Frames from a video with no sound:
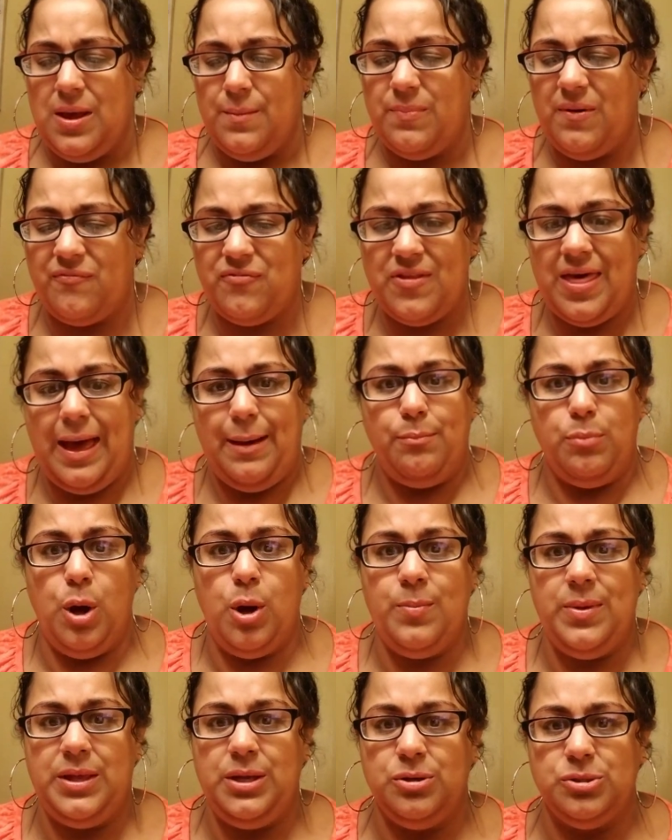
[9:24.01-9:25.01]
but for that
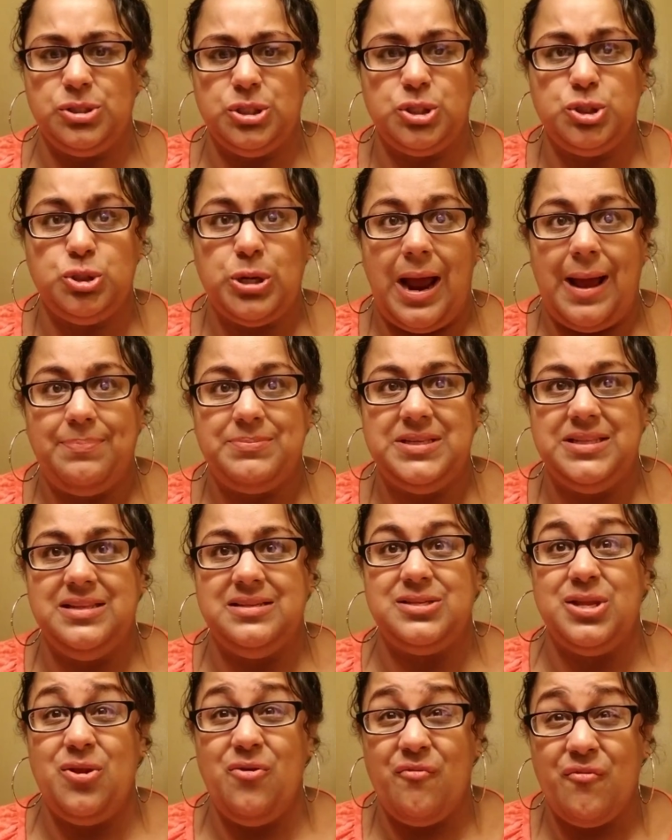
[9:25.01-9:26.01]
moment, you're just trapped in
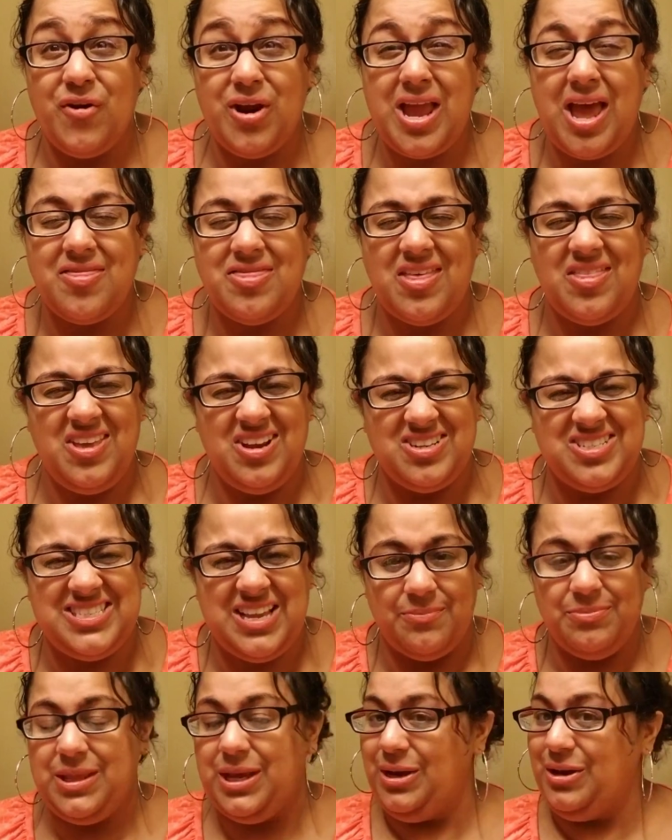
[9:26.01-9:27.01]
this, and you forget that there's
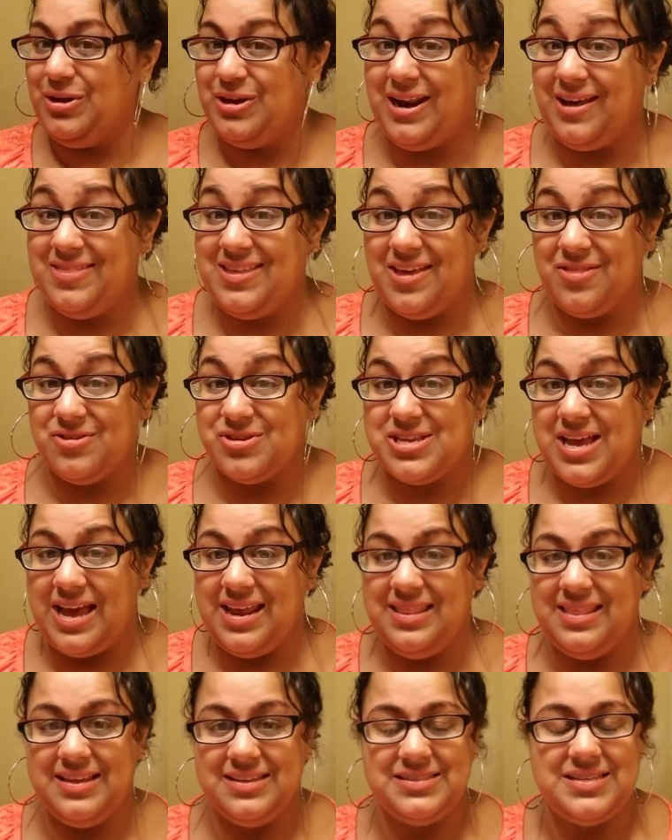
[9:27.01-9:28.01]
something good on the other
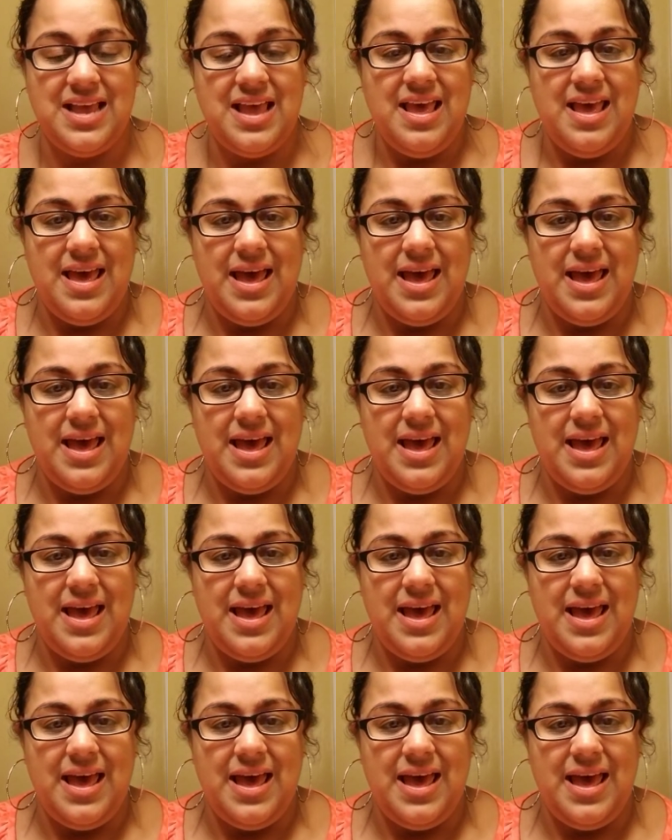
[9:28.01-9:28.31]
side of this,